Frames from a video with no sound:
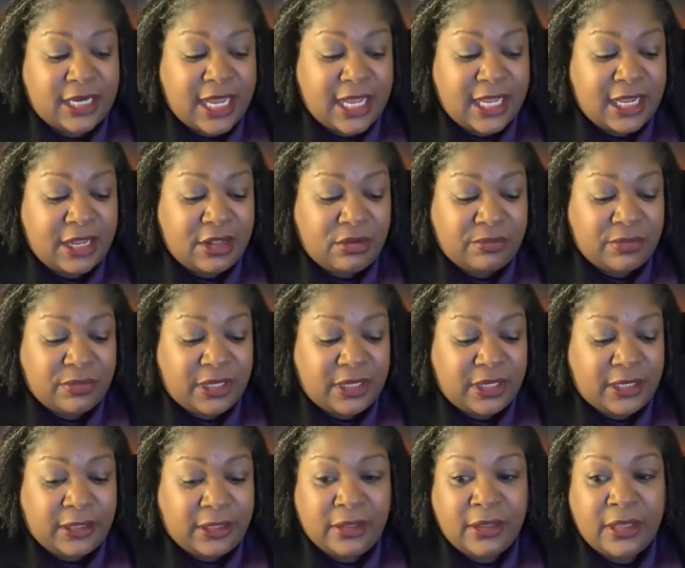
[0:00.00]
That helped
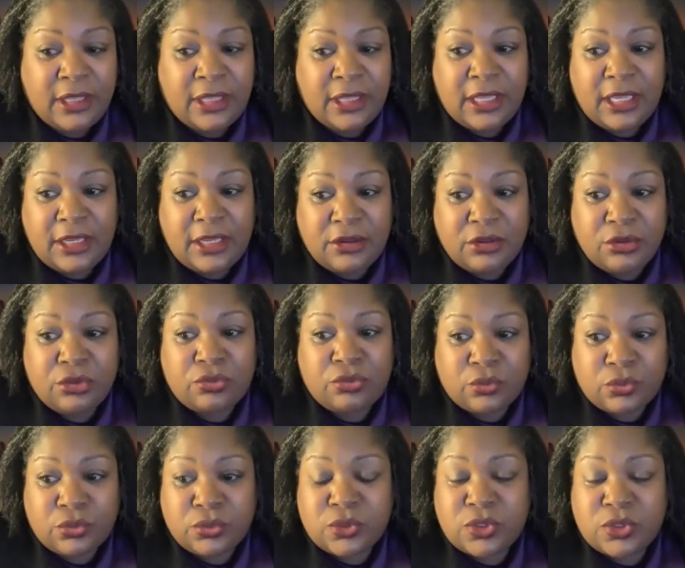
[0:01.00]
me heal
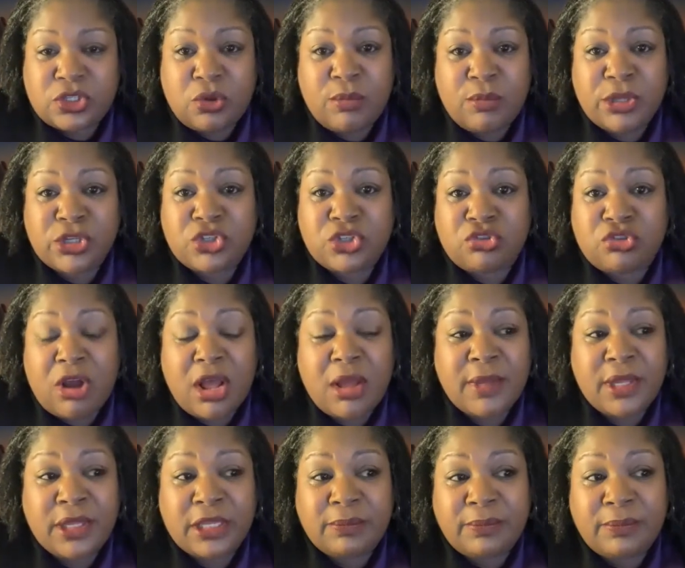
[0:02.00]
through so much trauma,